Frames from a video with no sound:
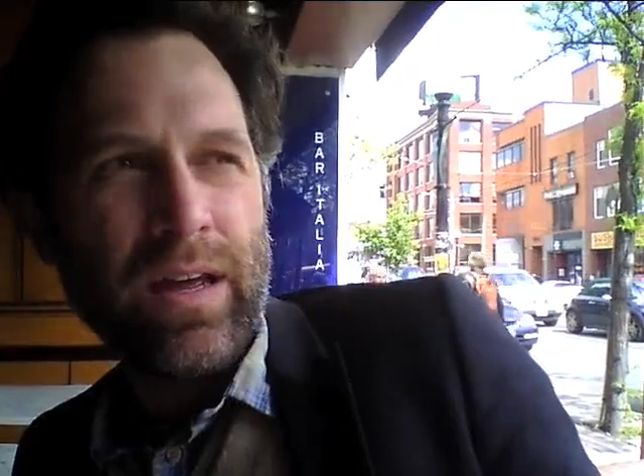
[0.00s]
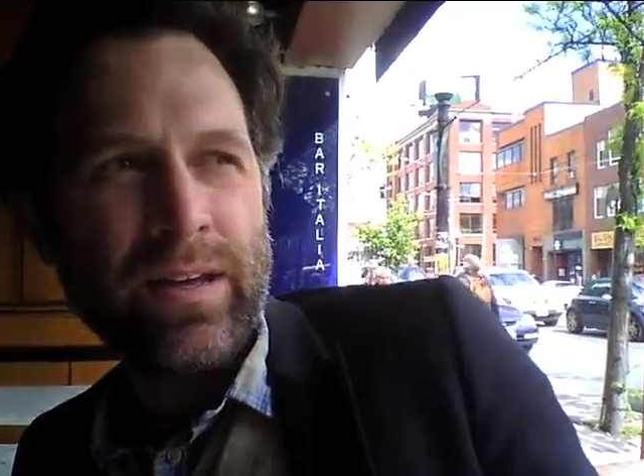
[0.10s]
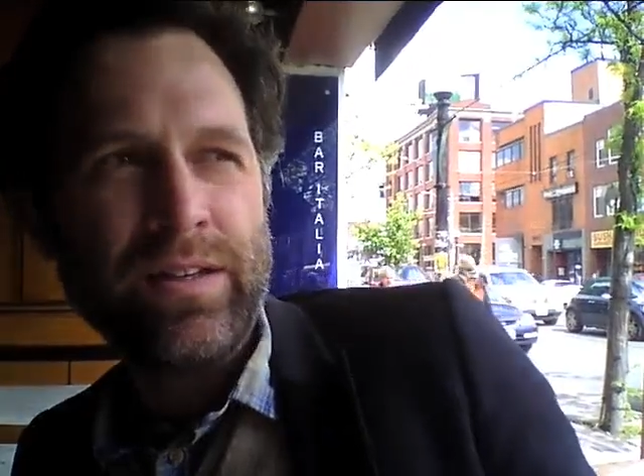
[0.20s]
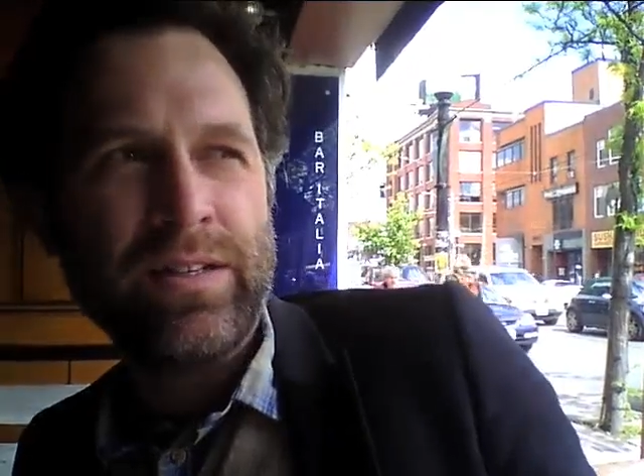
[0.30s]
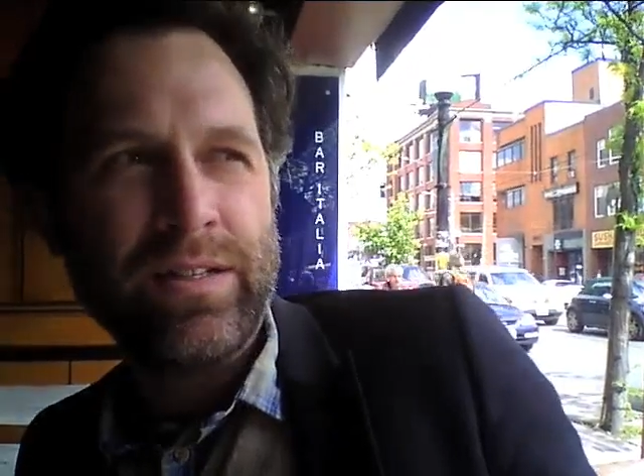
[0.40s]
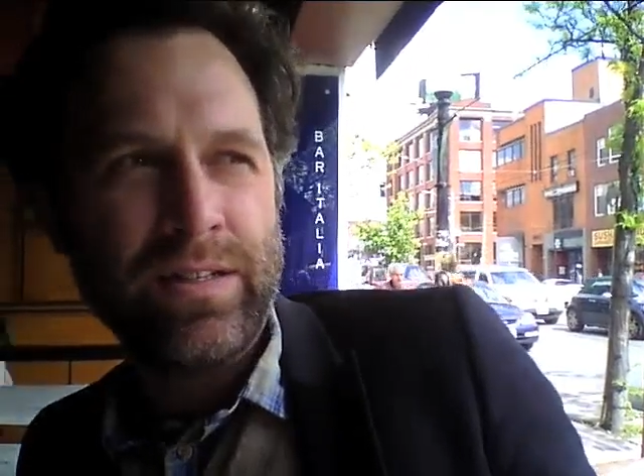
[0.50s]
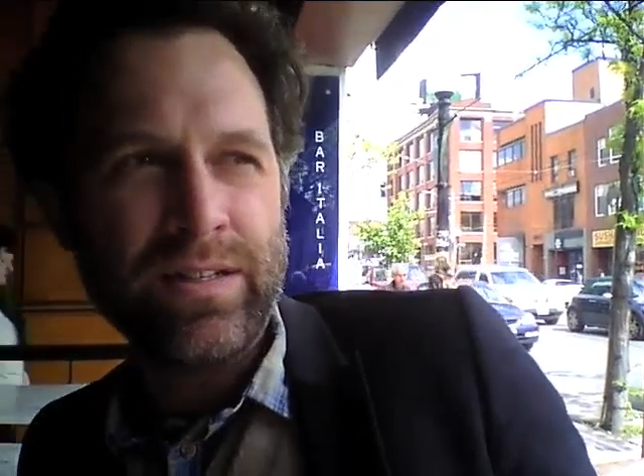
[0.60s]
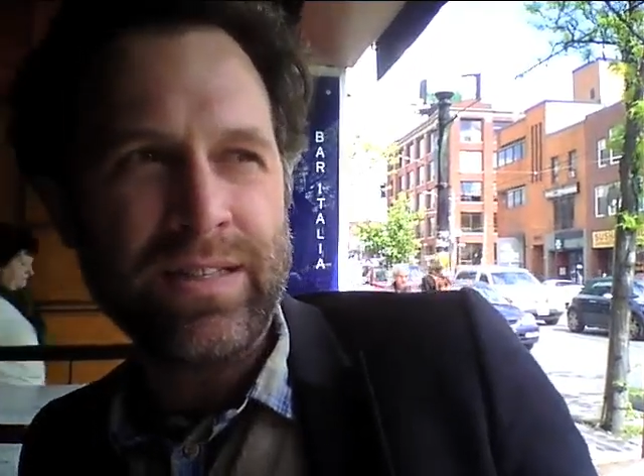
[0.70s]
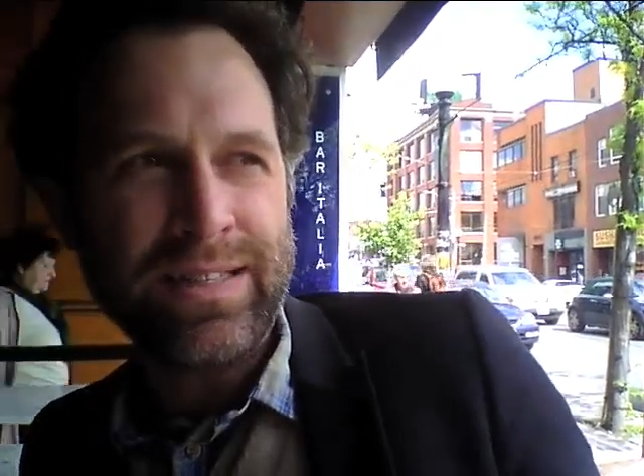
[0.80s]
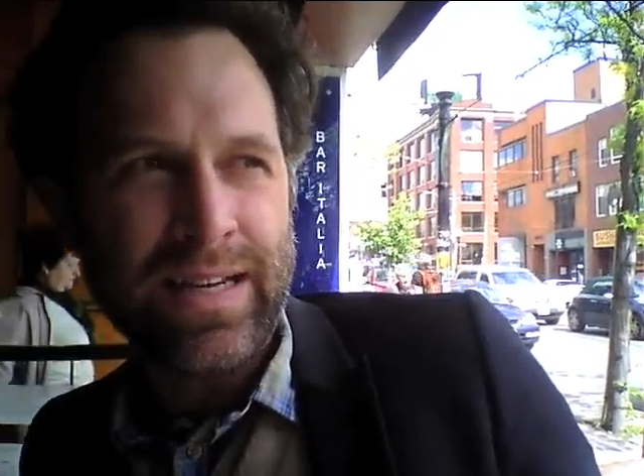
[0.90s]
It's
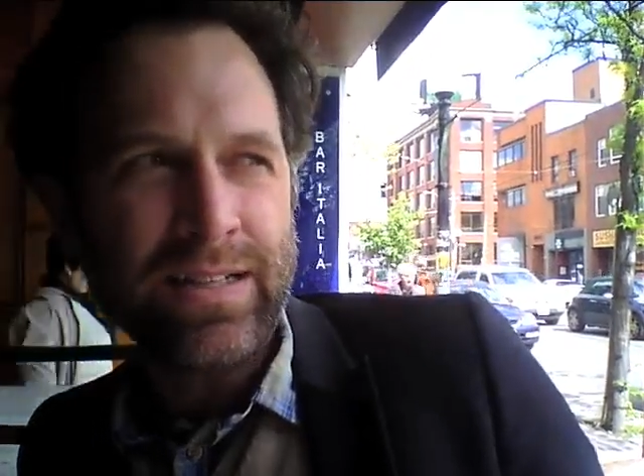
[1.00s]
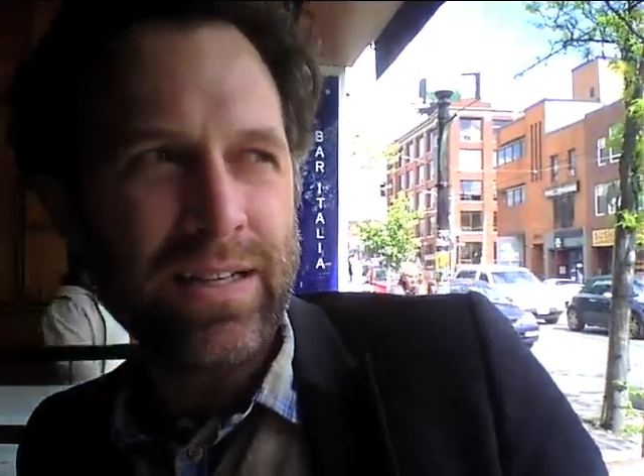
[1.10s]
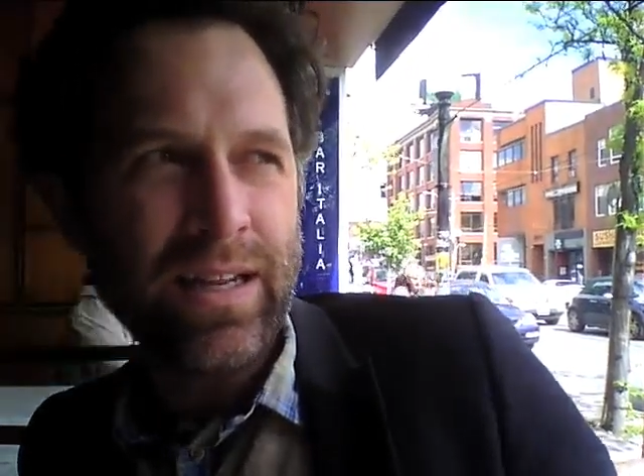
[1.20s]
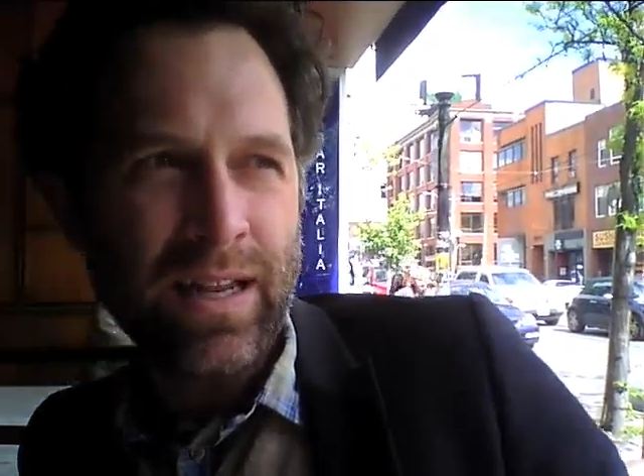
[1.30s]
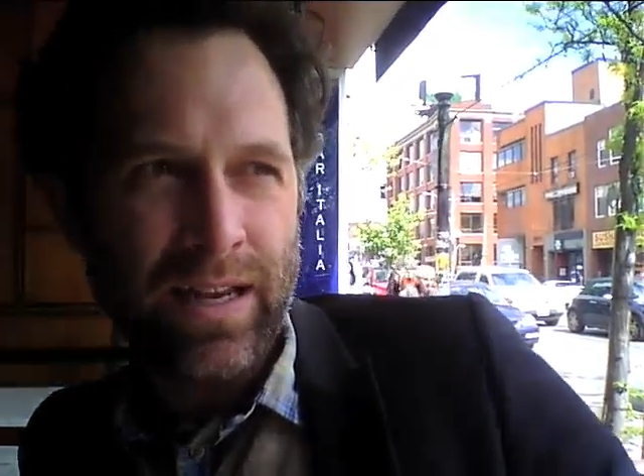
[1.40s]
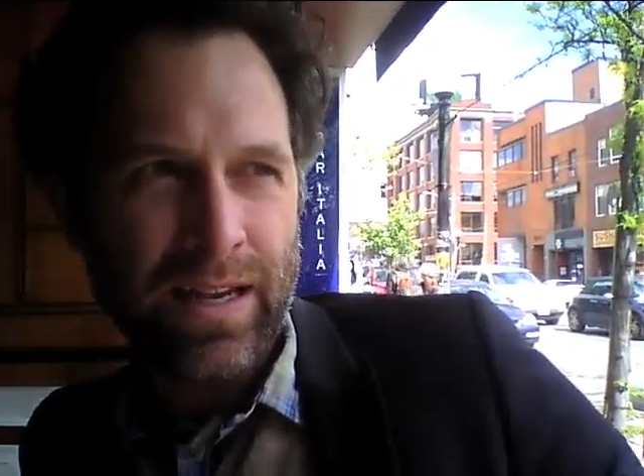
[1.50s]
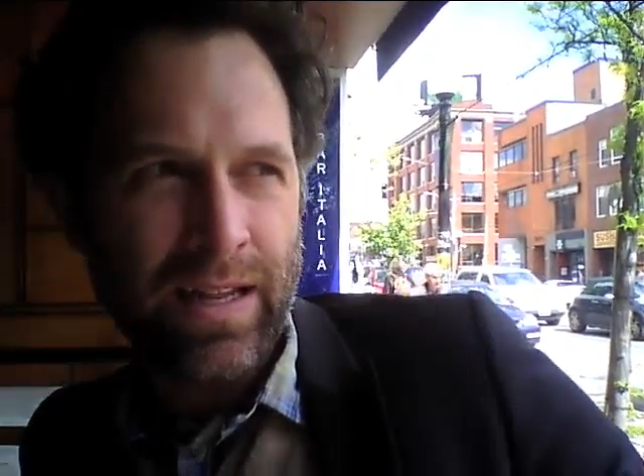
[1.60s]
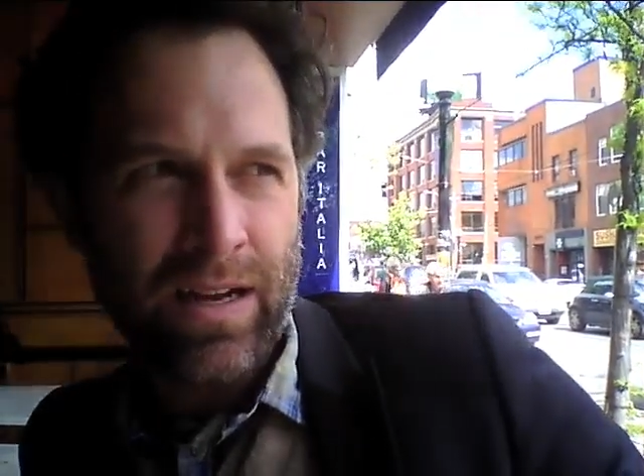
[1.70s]
just essentially the